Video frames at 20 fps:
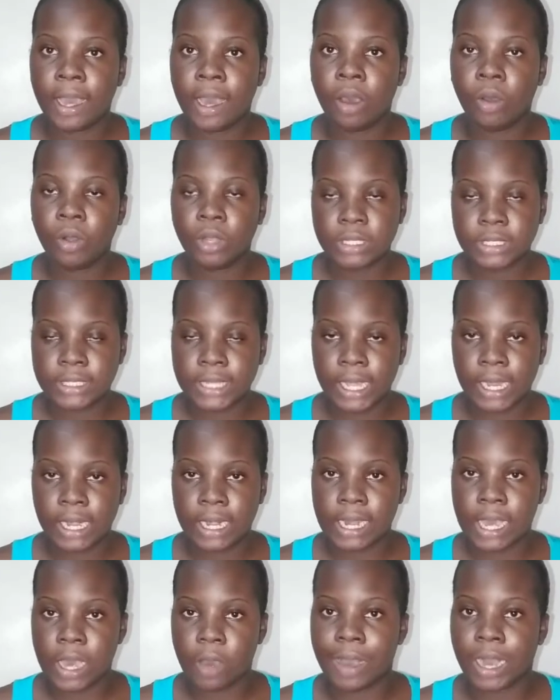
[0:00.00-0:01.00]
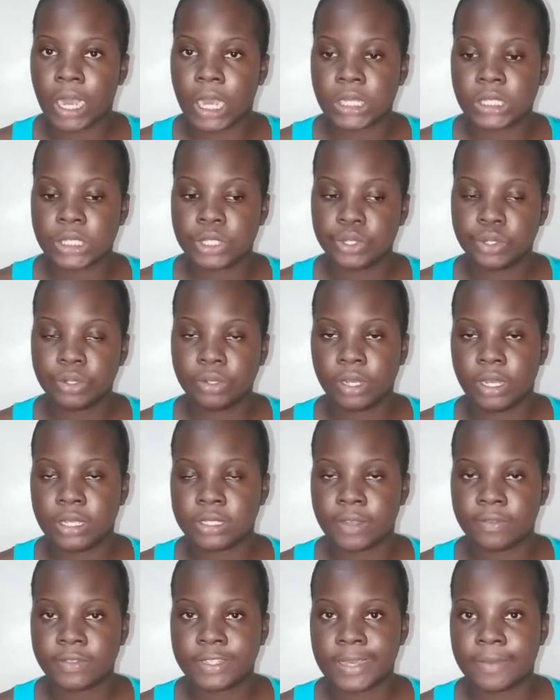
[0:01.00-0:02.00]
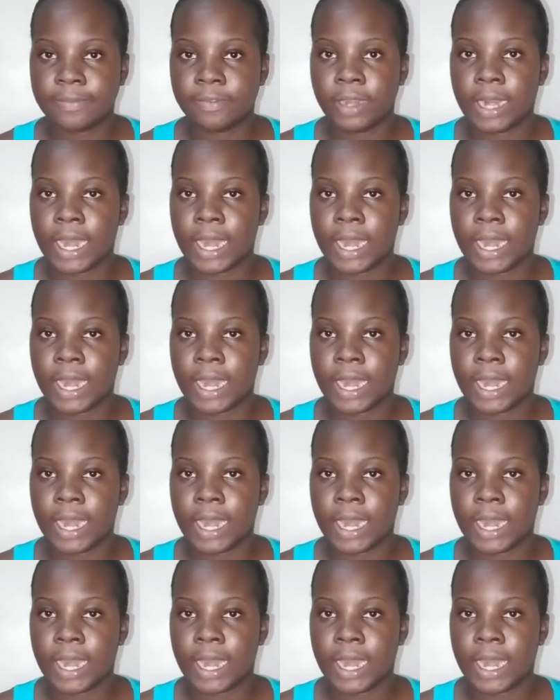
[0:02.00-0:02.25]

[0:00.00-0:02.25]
wholesale now i got two rolls of tape for